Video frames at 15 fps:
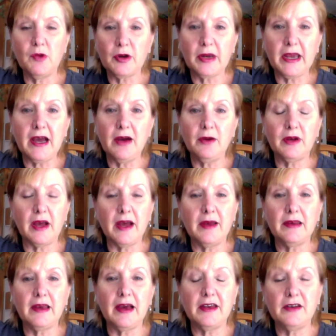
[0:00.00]
I get every
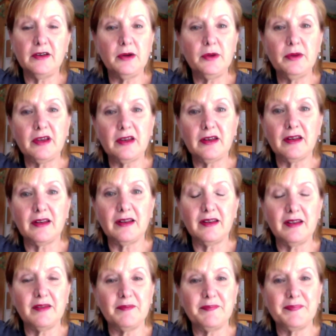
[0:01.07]
morning when I go down into
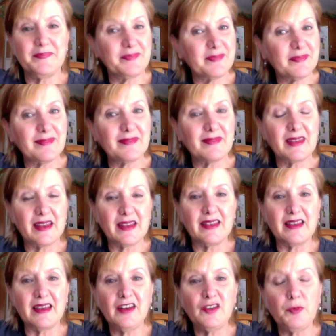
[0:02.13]
my basement and work
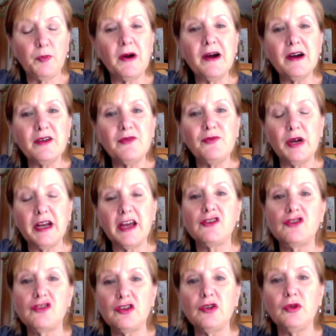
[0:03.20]
out, I know
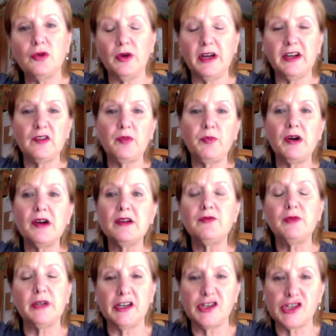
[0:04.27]
that
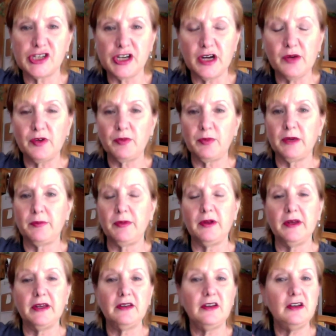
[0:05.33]
it's part of
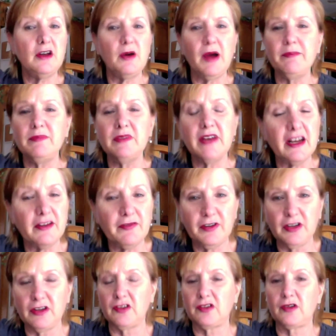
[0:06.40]
what I do, and it's
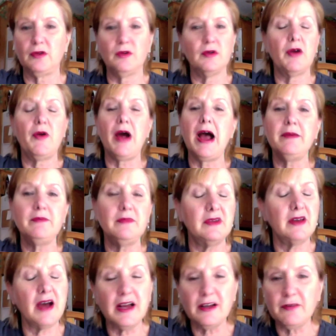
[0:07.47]
part of what I share with
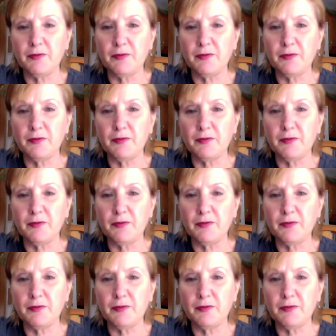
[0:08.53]
people.